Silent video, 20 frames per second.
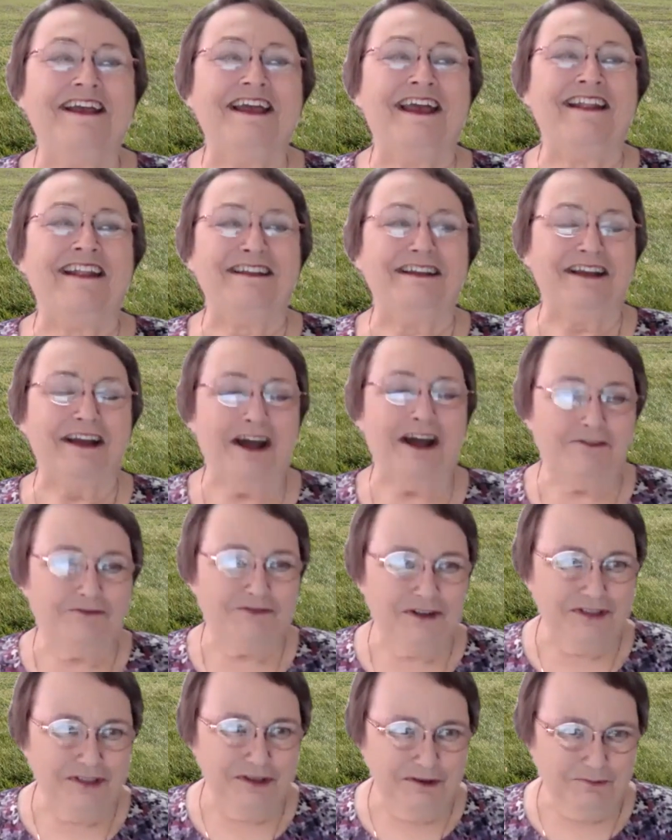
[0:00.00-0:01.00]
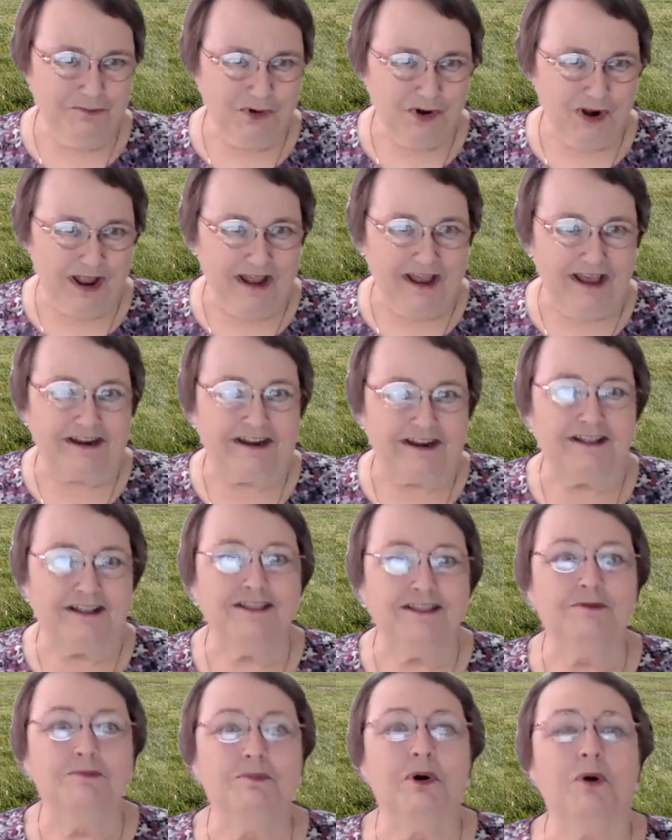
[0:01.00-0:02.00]
and cover the bread
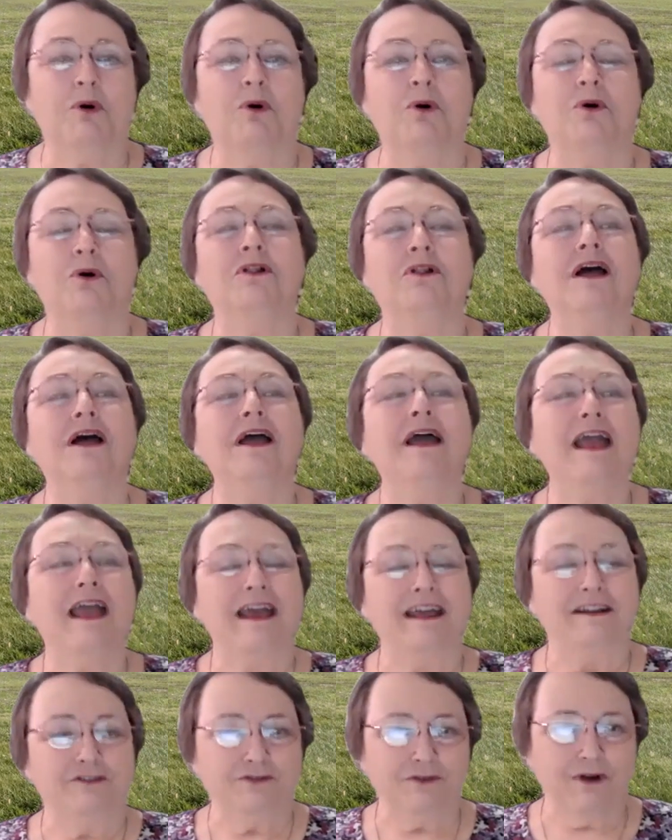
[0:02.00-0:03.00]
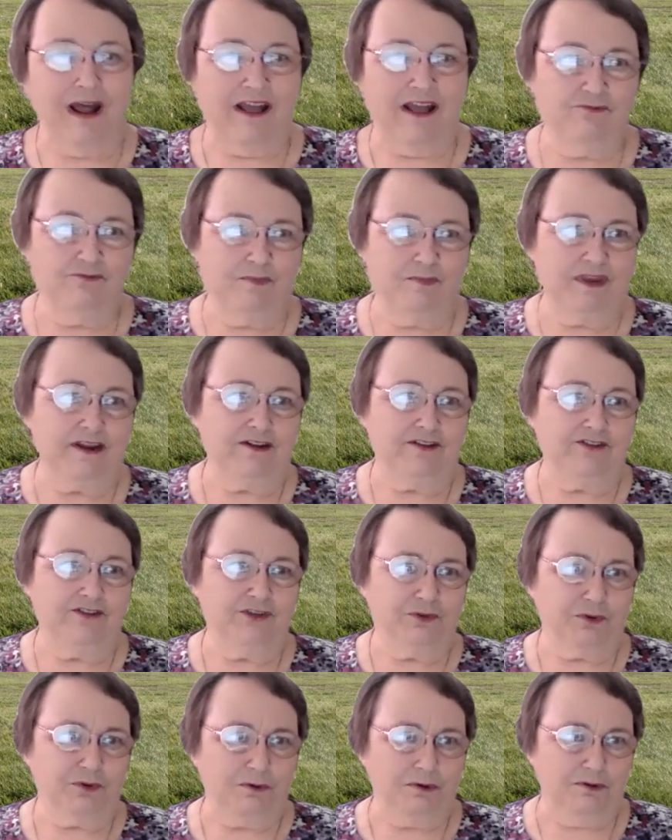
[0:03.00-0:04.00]
in the bowl and drive me to
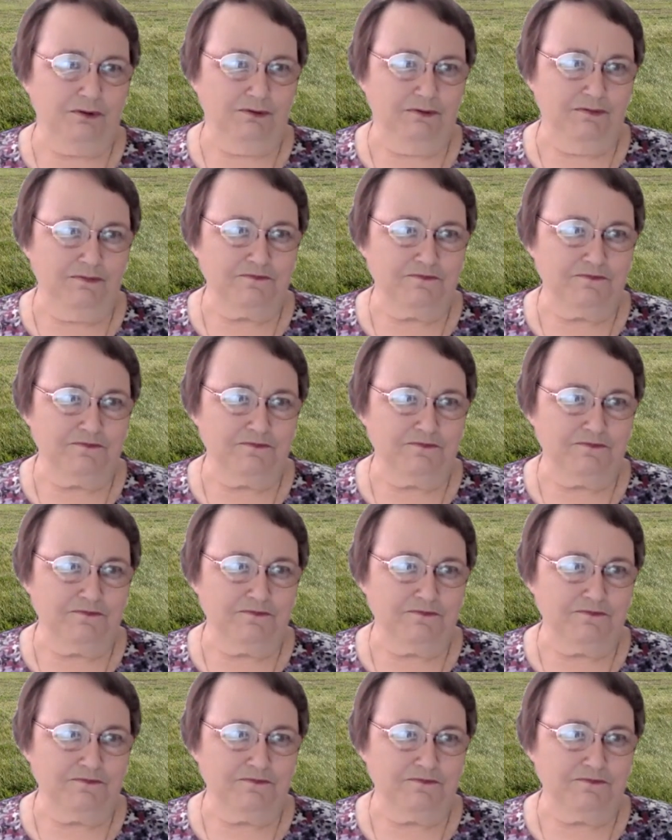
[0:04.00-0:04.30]
school